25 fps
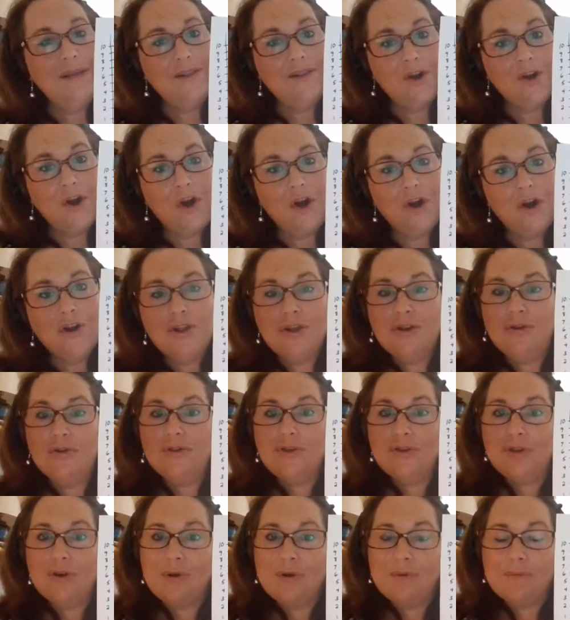in the car though,
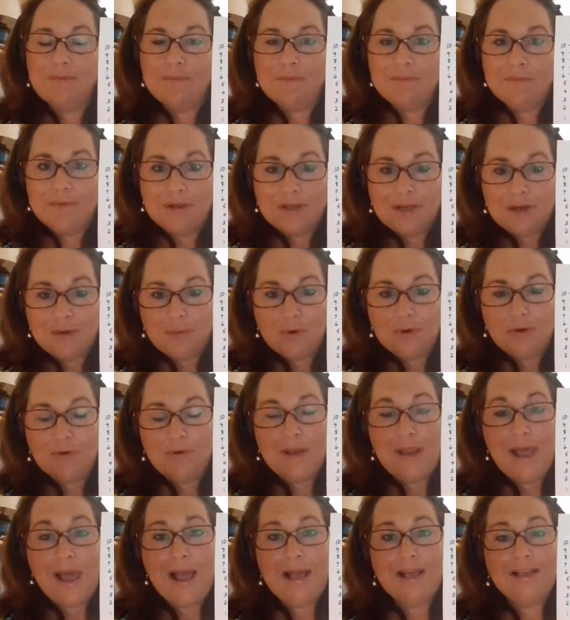so I'm a little more
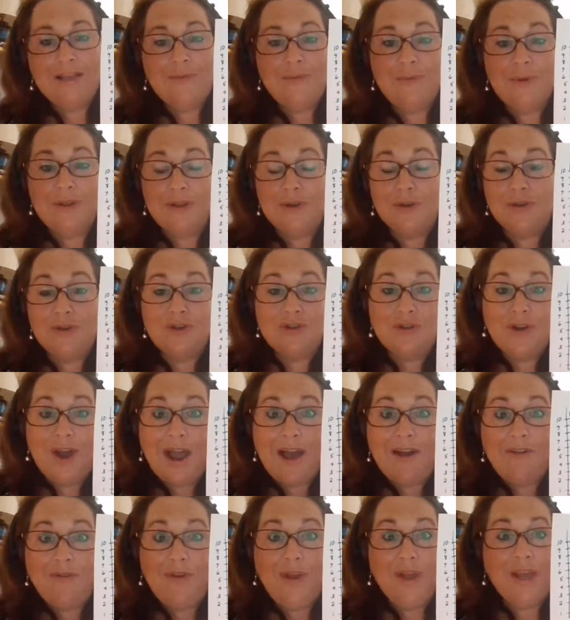relaxed, but there's
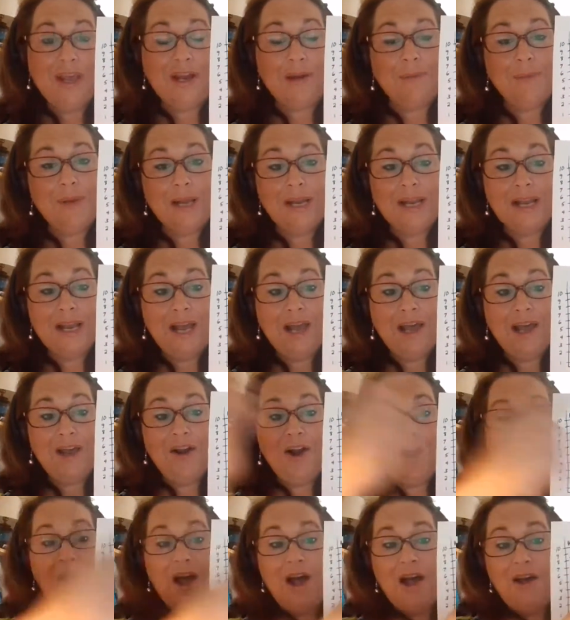traffic and I'm getting
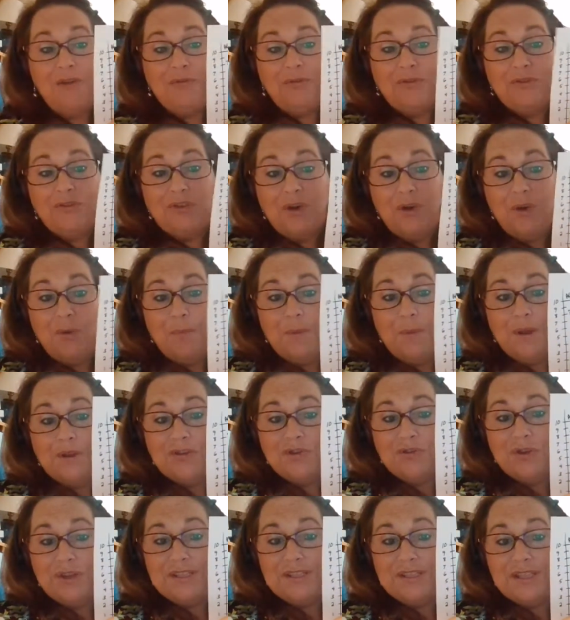cut off, so my
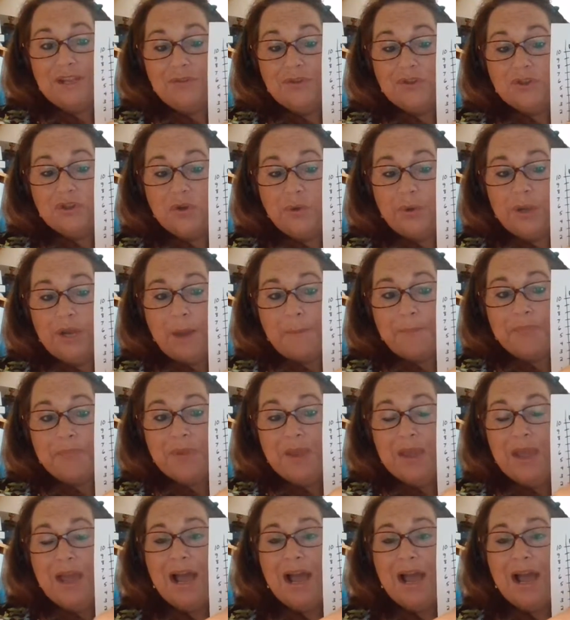stress level's going up.